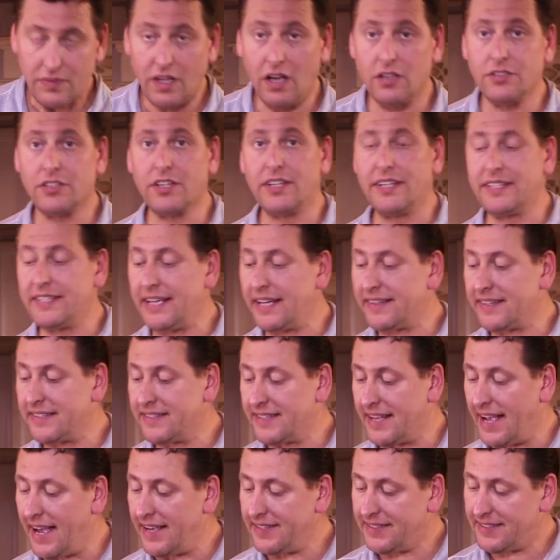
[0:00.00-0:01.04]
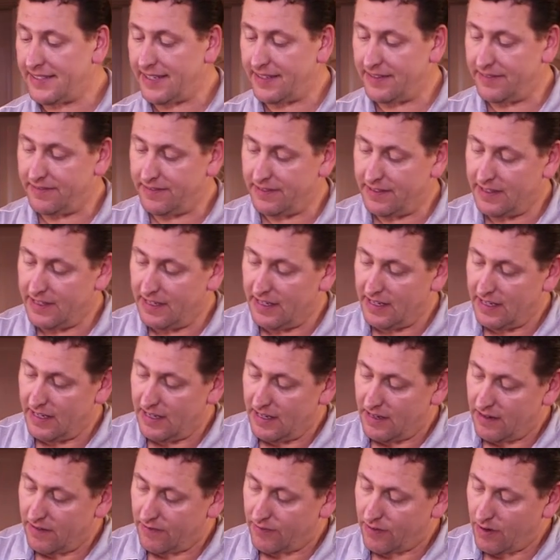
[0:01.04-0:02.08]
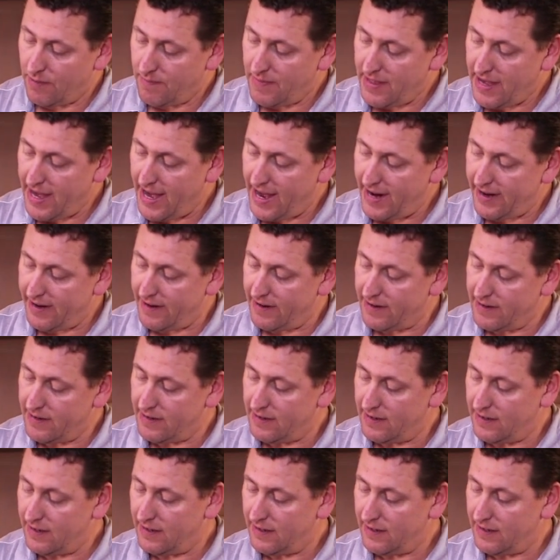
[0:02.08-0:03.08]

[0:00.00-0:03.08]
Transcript: Also going to take the zest from that.